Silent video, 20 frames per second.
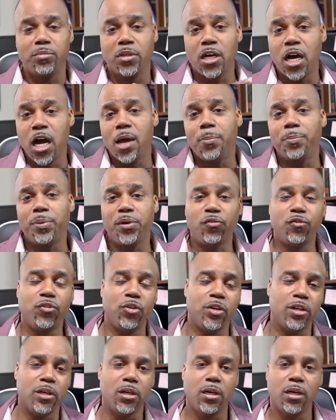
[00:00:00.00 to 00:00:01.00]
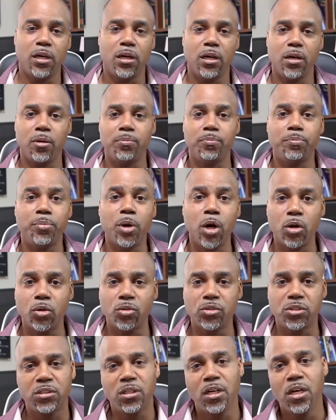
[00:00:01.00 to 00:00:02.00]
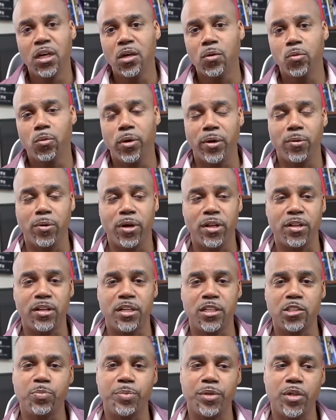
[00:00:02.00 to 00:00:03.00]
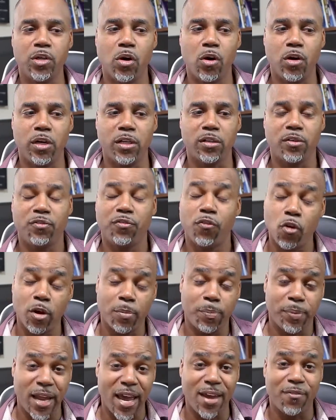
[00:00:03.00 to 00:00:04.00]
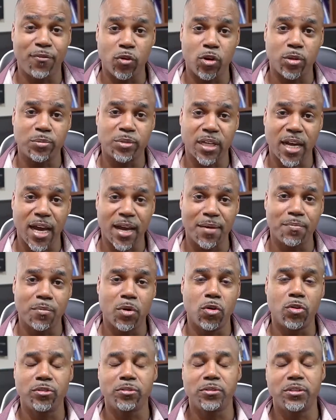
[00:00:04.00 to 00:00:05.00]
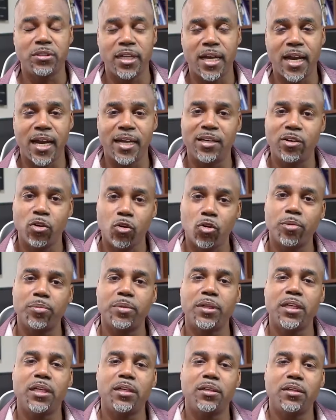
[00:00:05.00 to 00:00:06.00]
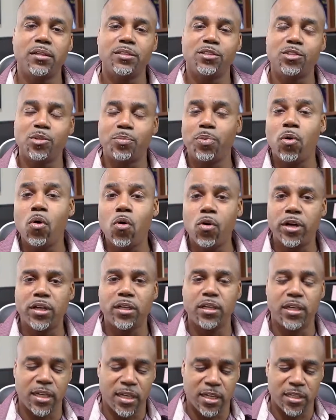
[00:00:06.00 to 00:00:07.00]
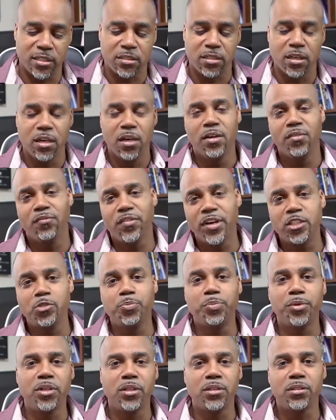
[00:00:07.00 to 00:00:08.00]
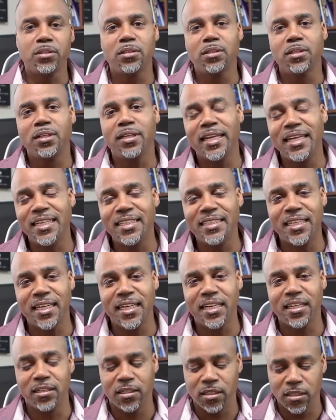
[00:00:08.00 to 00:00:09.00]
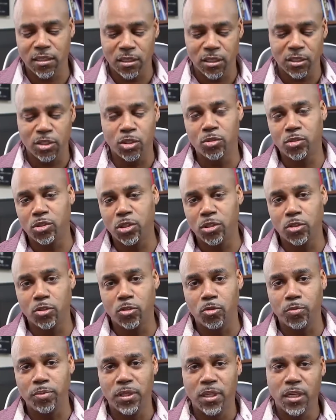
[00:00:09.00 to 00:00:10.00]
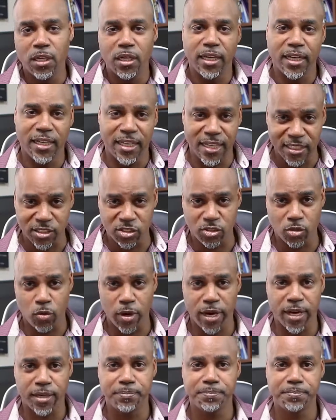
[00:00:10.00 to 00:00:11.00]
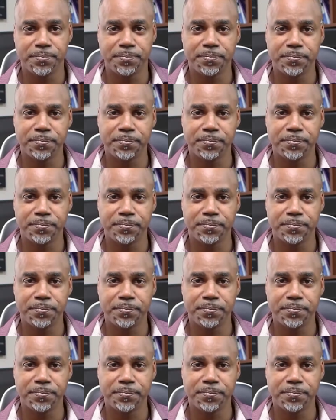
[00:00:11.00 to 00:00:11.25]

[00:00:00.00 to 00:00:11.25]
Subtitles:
copy for your posts, whether this be on the four platforms that I normally support is Facebook, LinkedIn, YouTube, and Instagram.